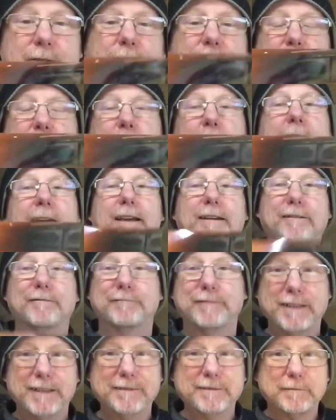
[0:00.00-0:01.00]
On the back
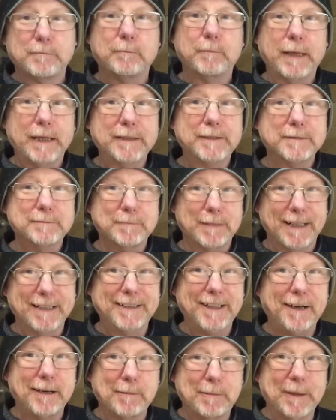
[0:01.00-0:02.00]
I've written bed
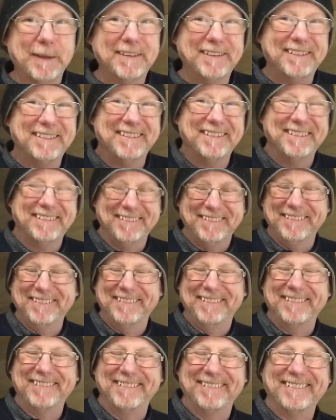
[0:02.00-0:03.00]
made up.
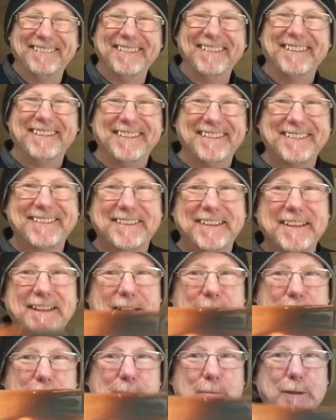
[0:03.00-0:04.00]
It's
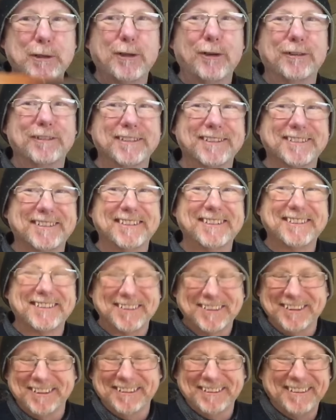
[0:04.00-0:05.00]
getting a bit monotonous,
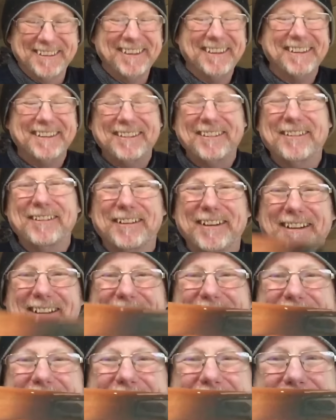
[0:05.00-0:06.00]
isn't it?
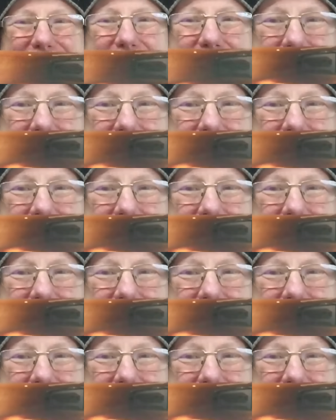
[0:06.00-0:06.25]
Right, so